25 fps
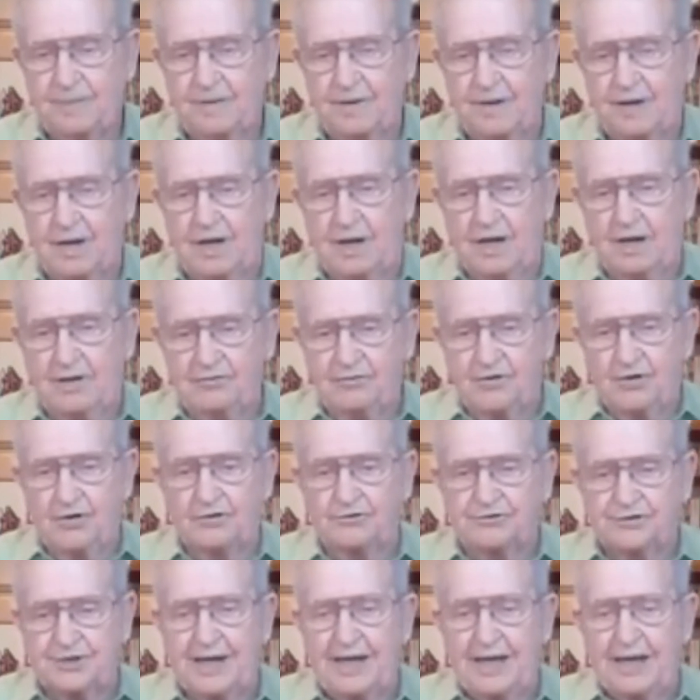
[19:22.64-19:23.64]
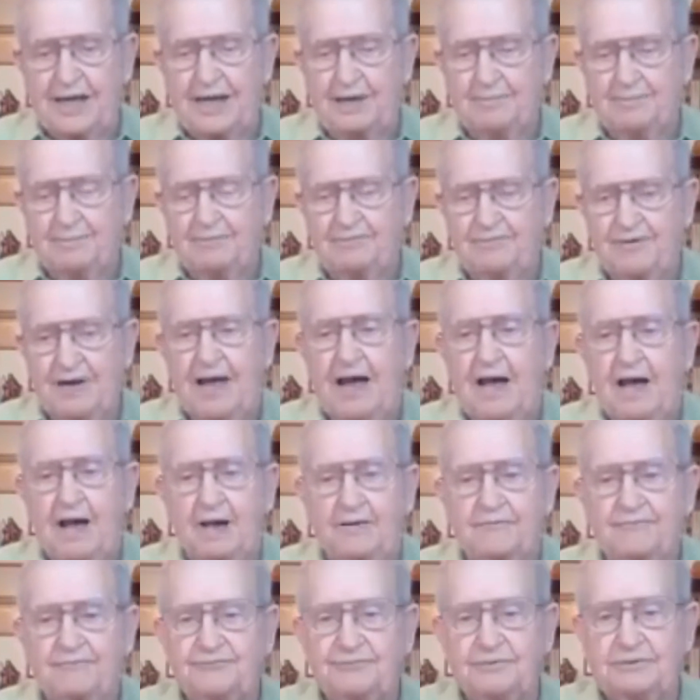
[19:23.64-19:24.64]
uh, their time of
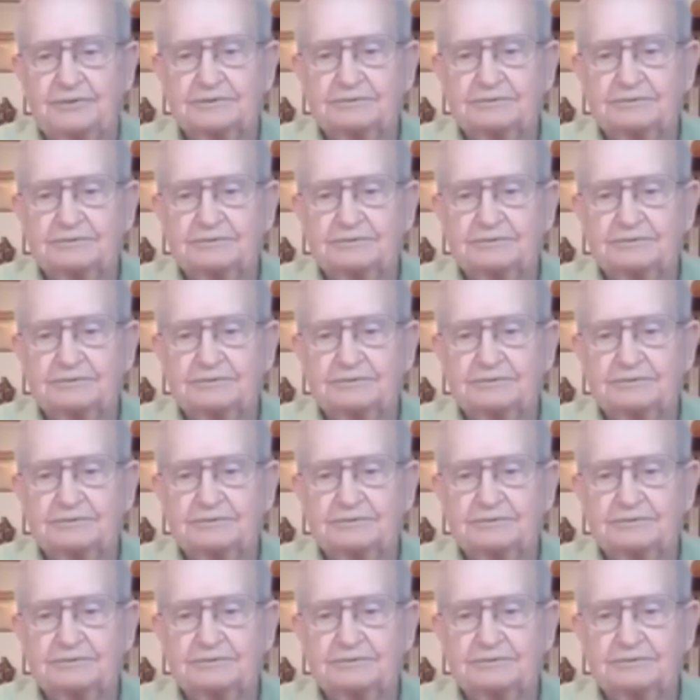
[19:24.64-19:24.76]
life.